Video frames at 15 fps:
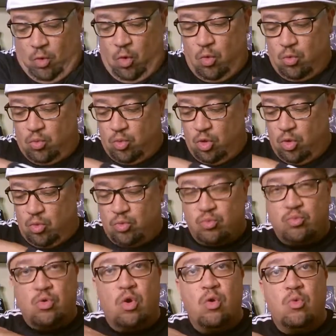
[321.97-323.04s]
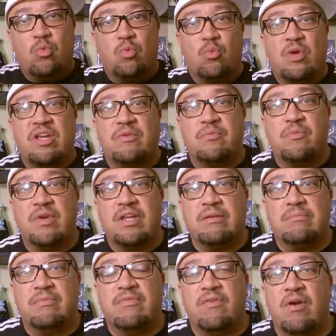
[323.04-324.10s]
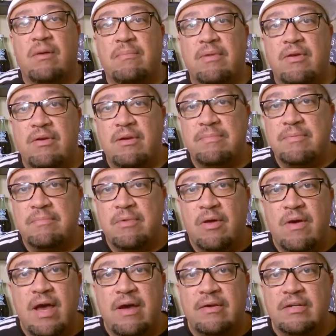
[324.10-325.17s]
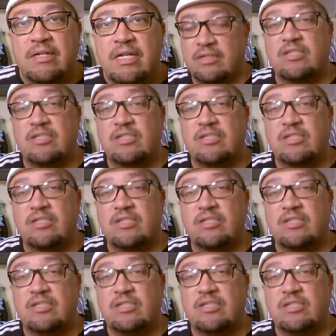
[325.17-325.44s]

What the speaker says: Wait, before I blow up and blow out.